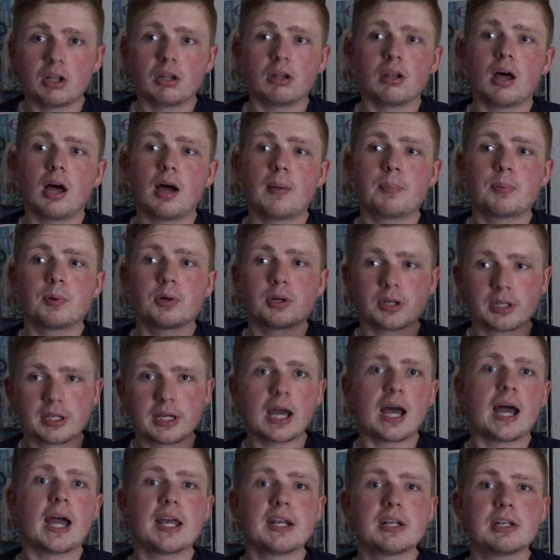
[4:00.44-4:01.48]
Lauper
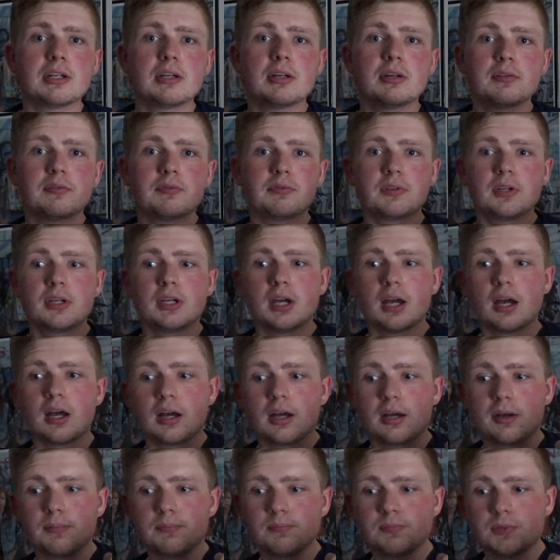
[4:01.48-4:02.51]
kind of
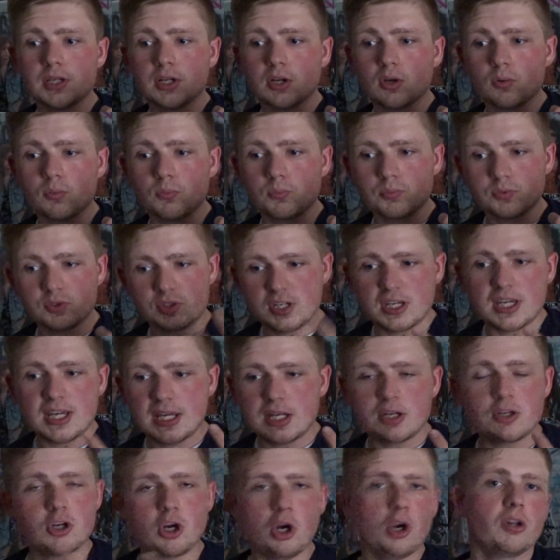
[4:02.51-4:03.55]
uh, you know
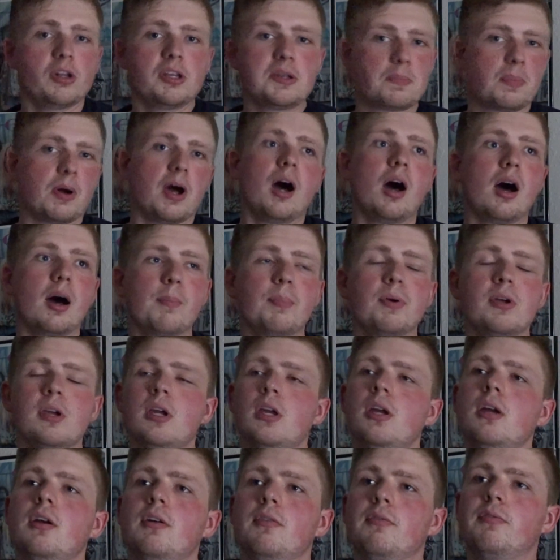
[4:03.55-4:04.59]
teen girly pop
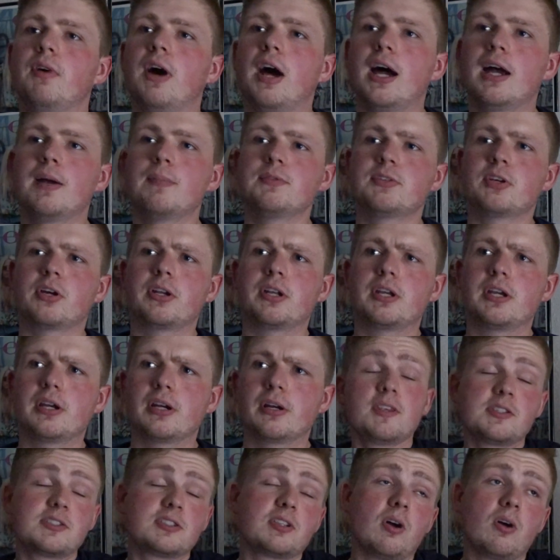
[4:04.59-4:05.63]
vibes on here.
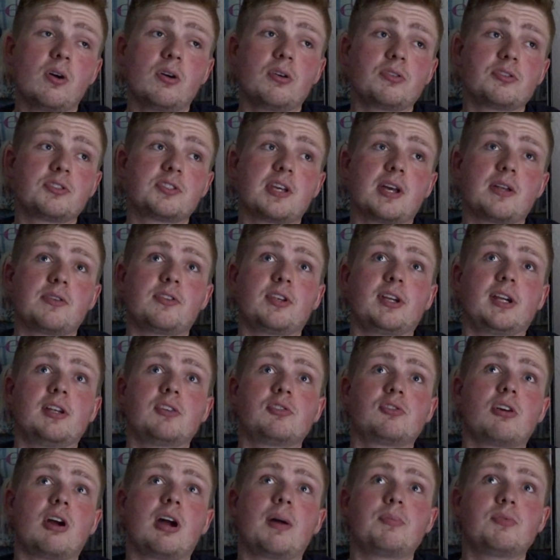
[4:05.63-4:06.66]
The song sounds like it
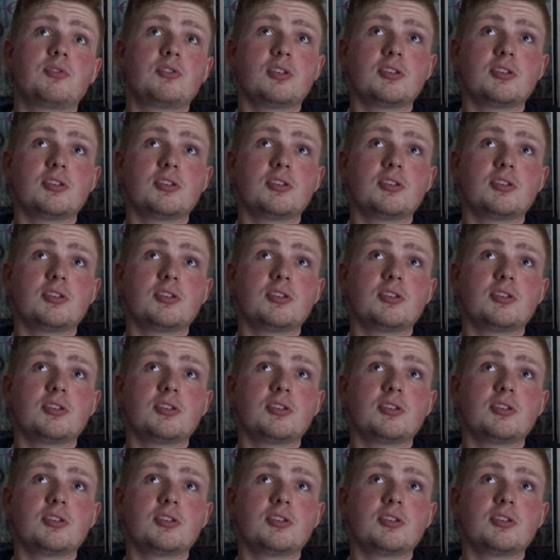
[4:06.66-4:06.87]
dropped